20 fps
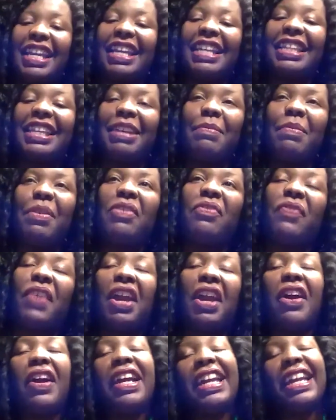it, can be
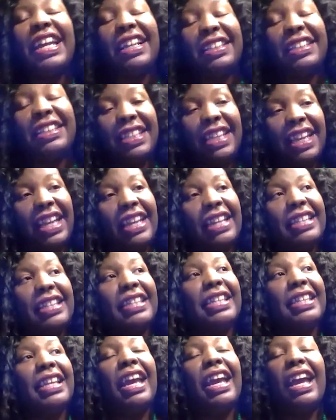very
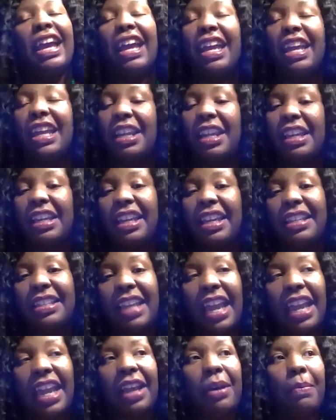intense and it can
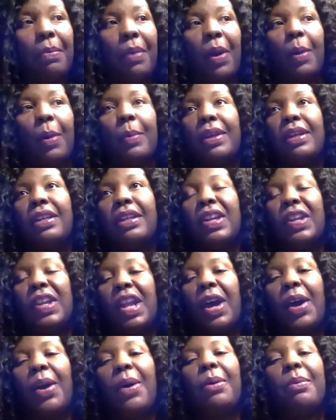take a moment, you
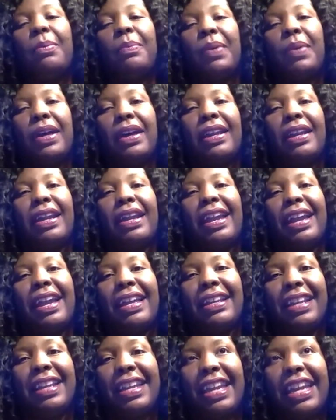know. But
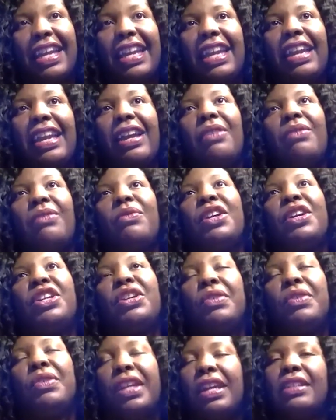at the uh-huh. end, when
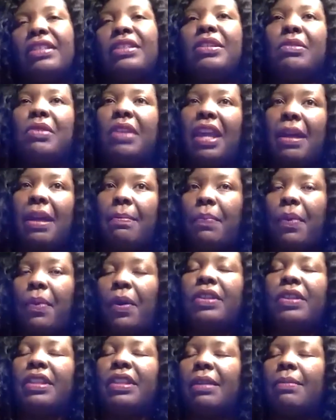you get to that
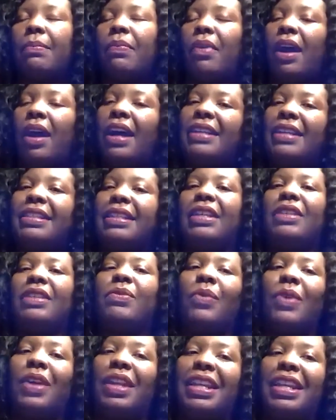birthing process,
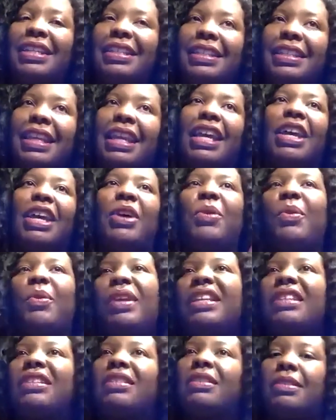when it's when
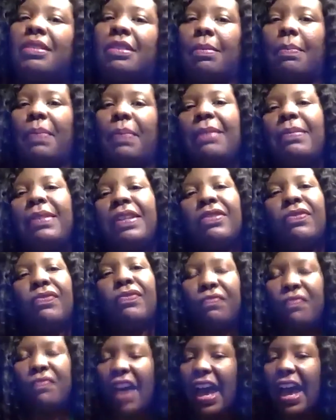it's the baby's
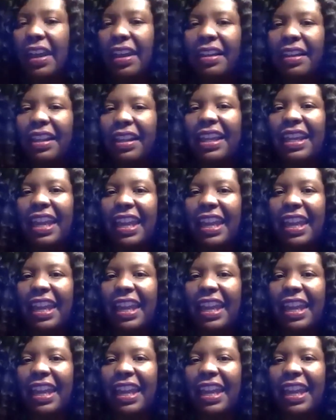finally